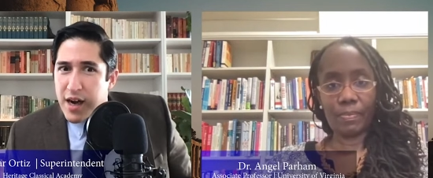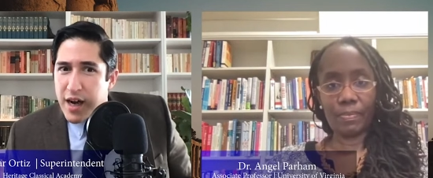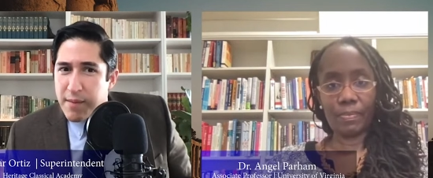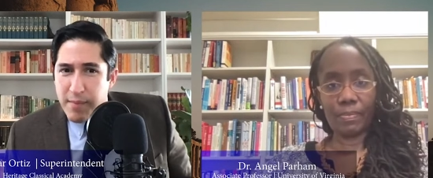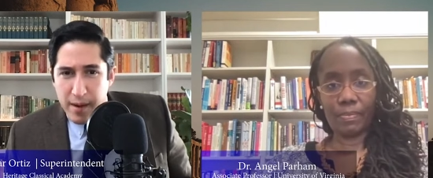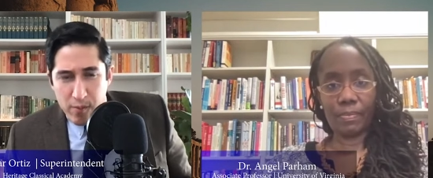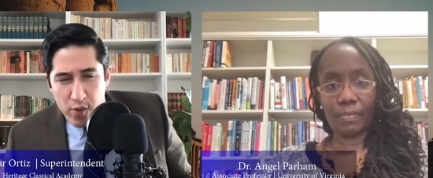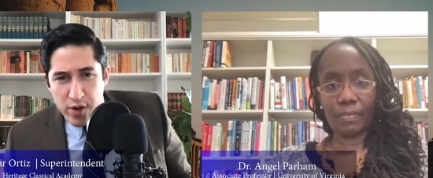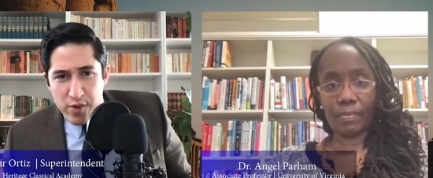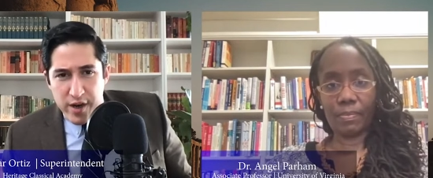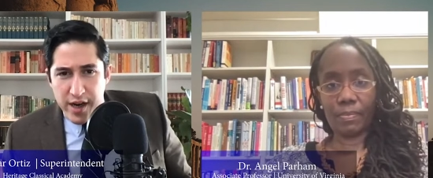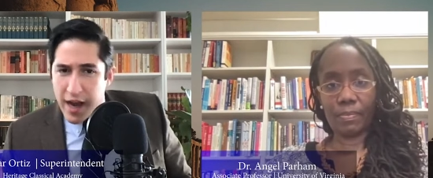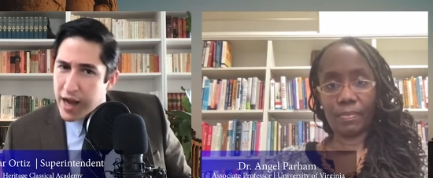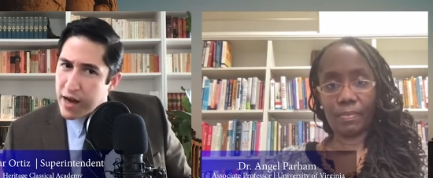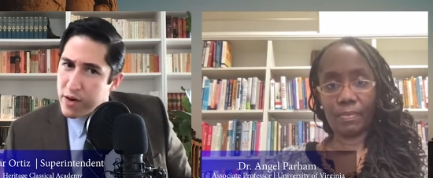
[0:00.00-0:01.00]

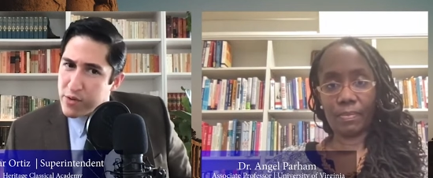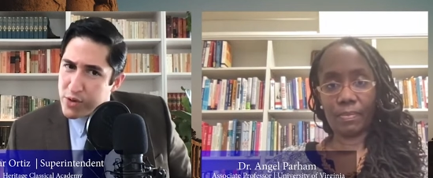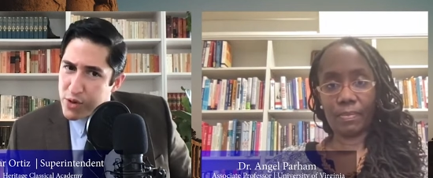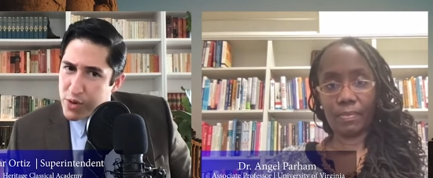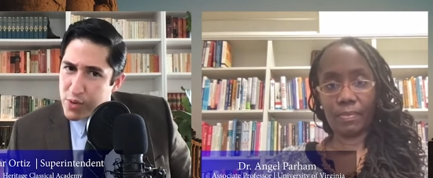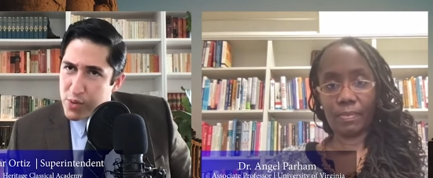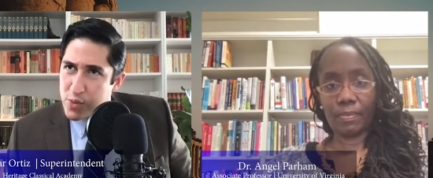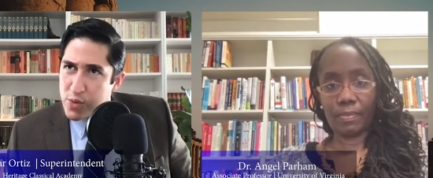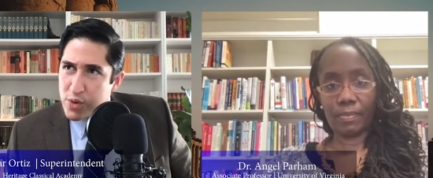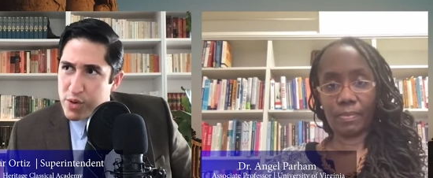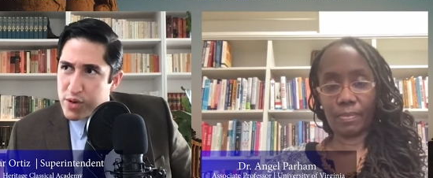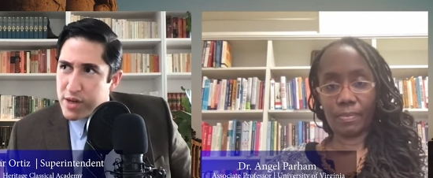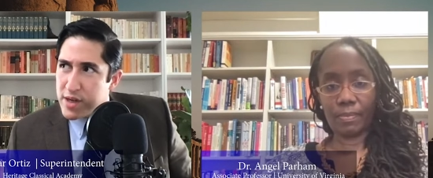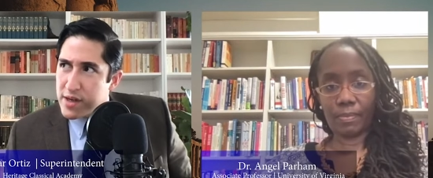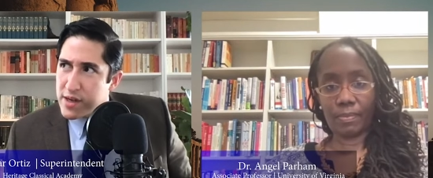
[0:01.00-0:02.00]
Speaker 1: wondering how you
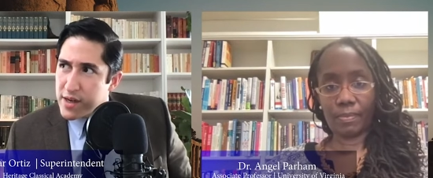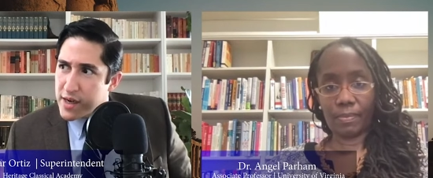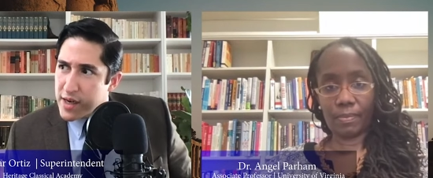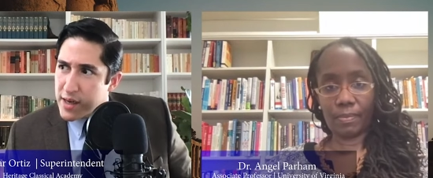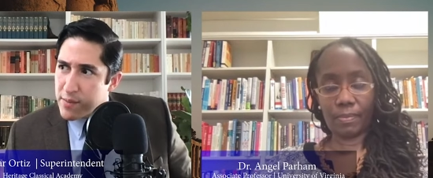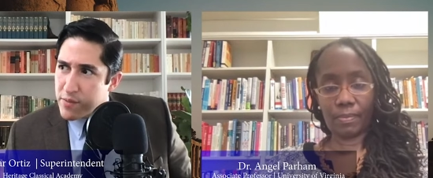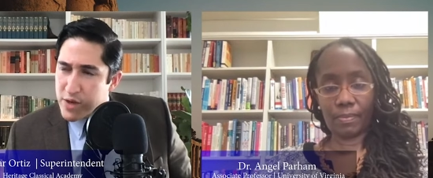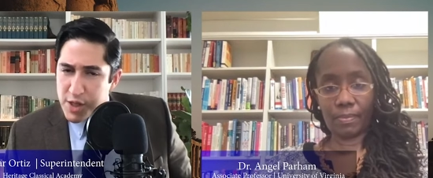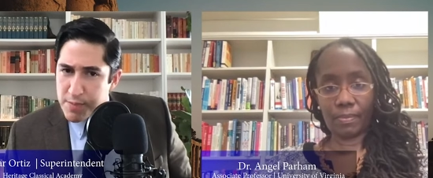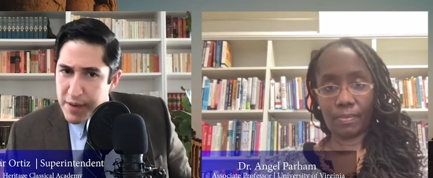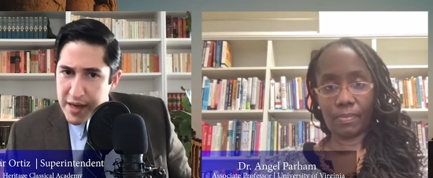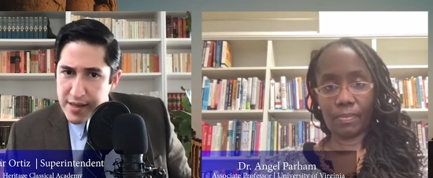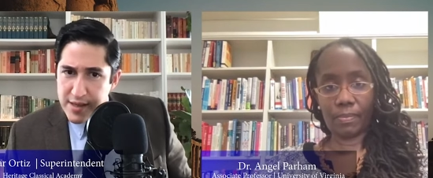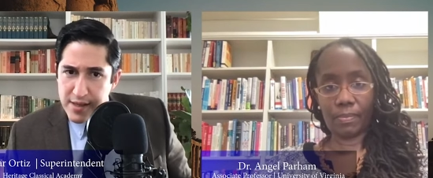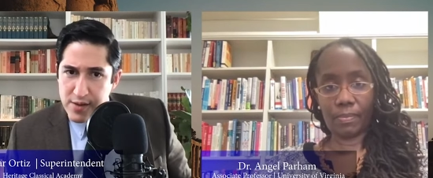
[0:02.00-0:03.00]
would
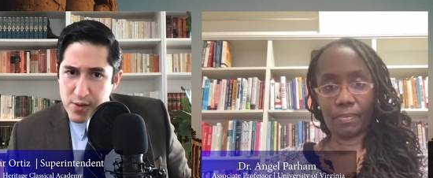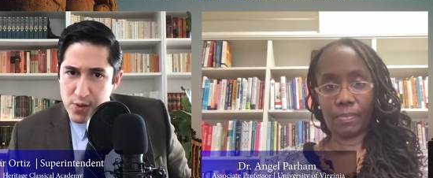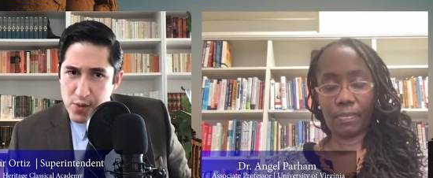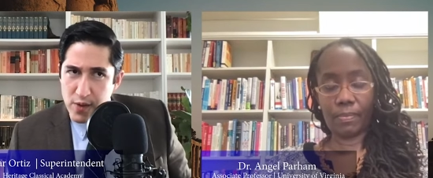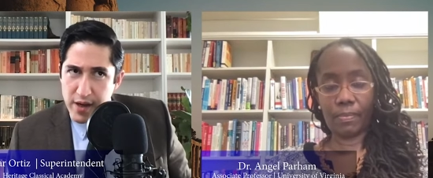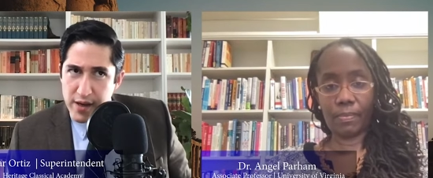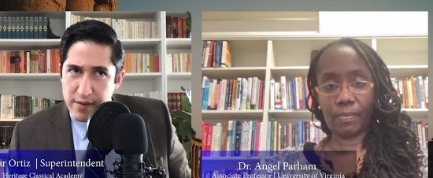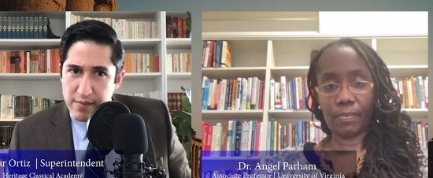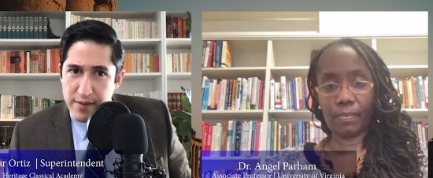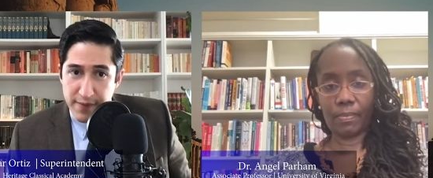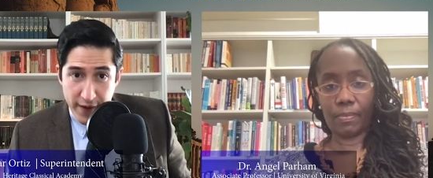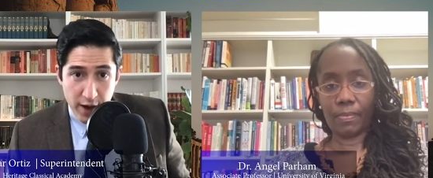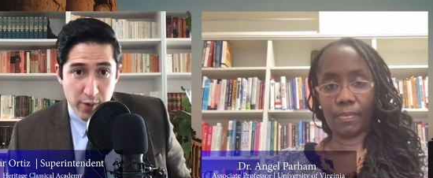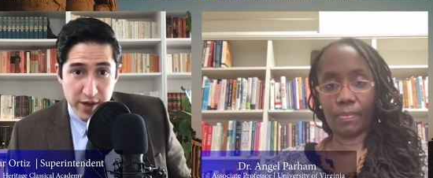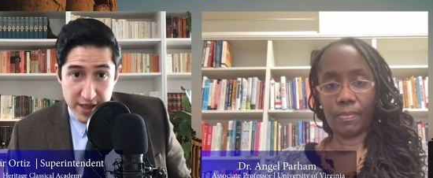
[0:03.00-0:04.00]
respond to the
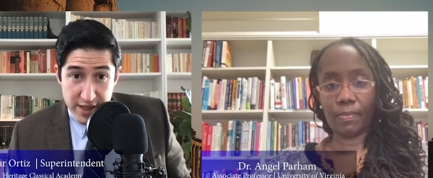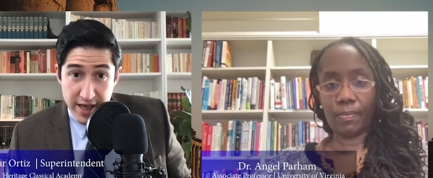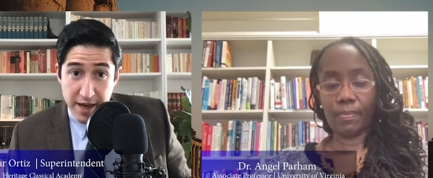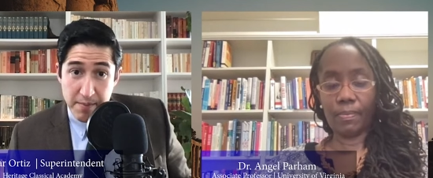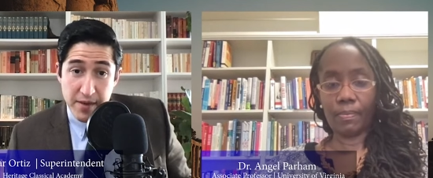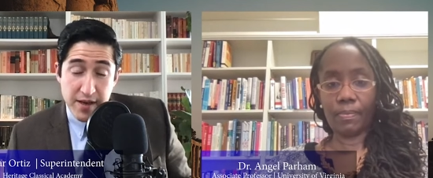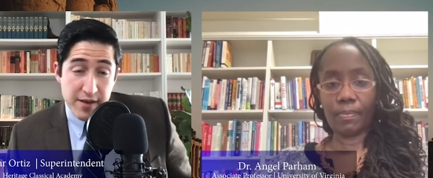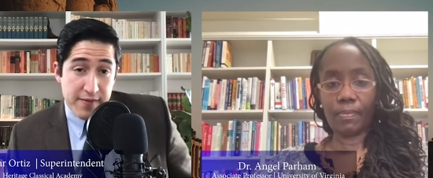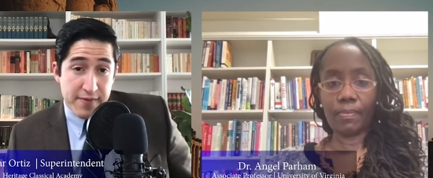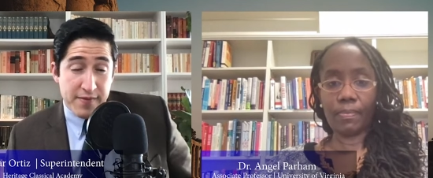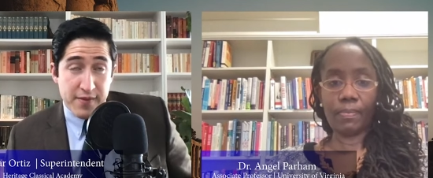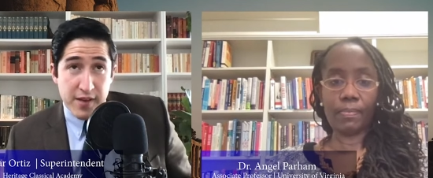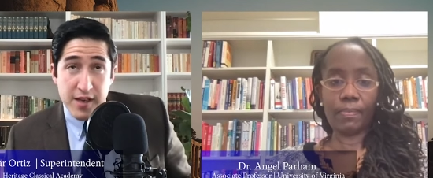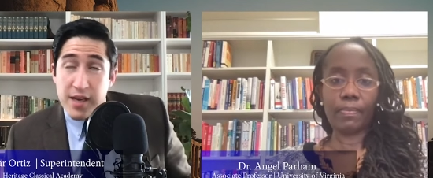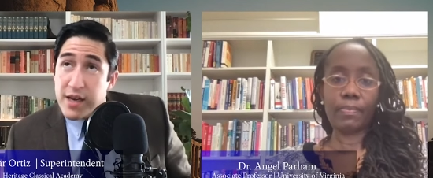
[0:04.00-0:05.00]
following statement. If